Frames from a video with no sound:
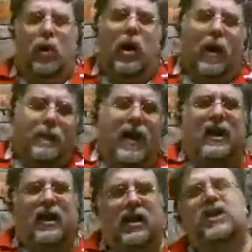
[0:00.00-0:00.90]
Well, I'm
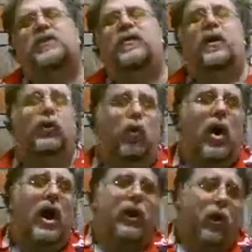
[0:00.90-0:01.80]
making a list field.
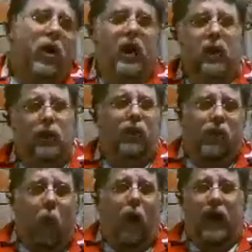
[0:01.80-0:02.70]
Why don't I
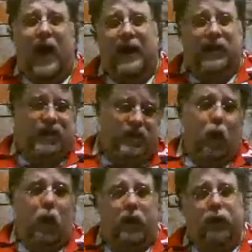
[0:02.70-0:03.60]
4 and I could
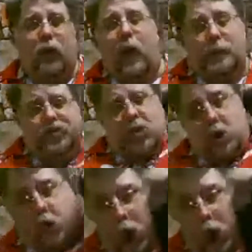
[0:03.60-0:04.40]
just go under the ropes?